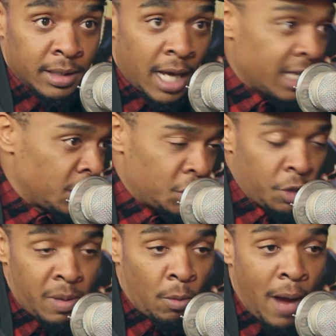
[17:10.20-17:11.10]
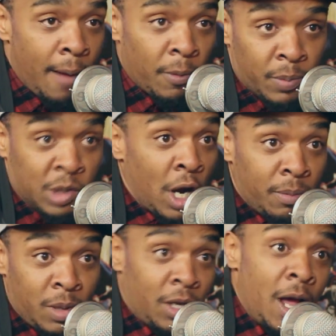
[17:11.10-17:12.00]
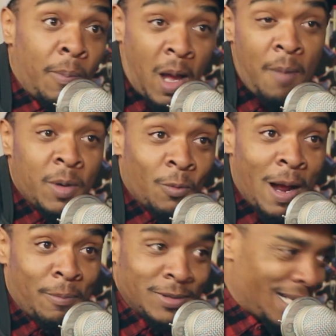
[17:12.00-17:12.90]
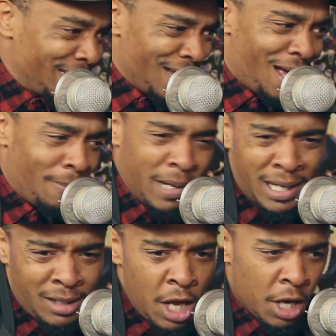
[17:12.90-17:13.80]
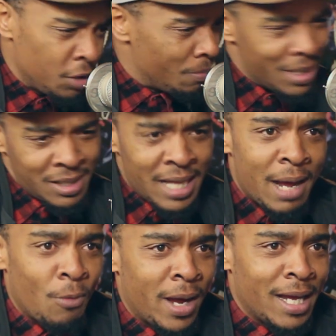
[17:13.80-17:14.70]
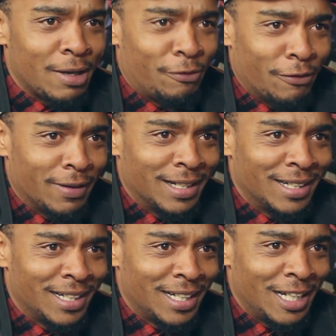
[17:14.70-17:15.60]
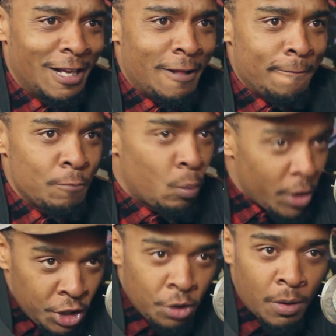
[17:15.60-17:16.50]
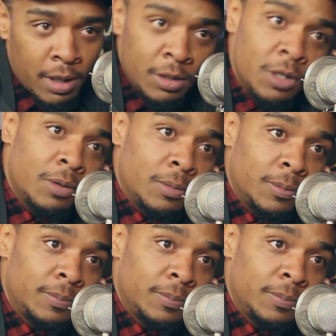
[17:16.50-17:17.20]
Not just to be a rapper, but try to be an upcoming rapper. It's like, nah, man, you missed that wave. What are you gonna do?